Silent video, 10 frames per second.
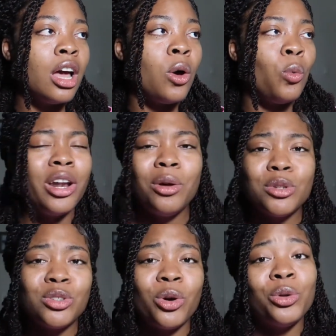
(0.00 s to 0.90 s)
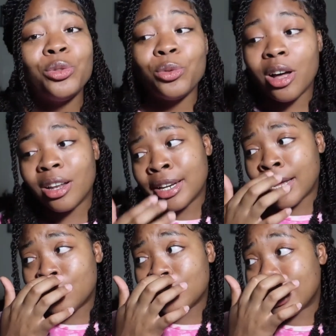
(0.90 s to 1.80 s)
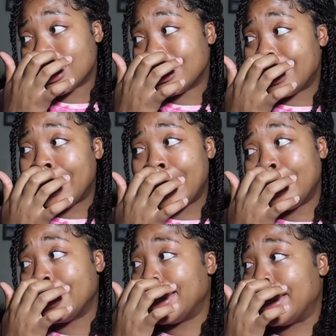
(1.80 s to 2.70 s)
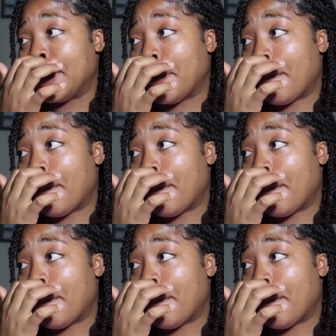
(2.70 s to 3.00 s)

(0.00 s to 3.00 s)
when I was going through all of that, I was like, dang, like,